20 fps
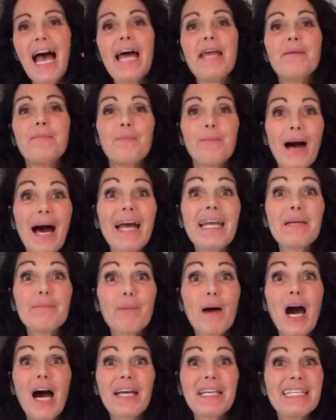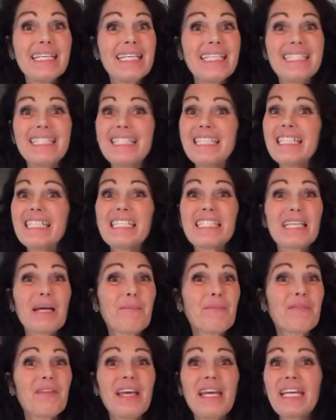And my body did
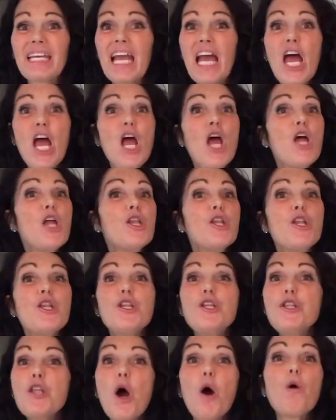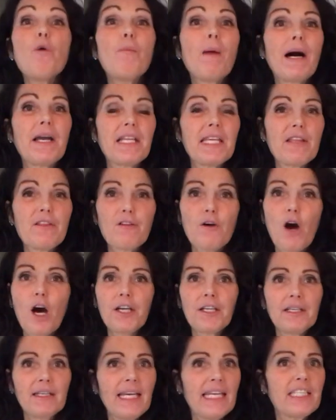something nobody
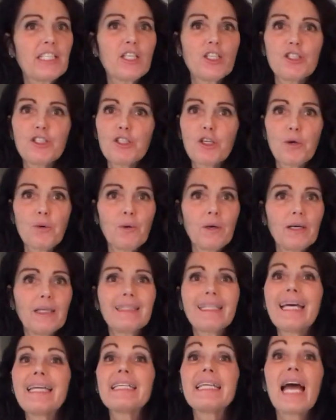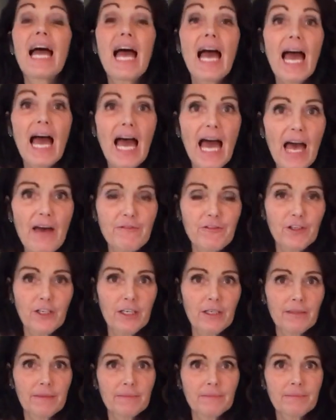thought it could do, like ever.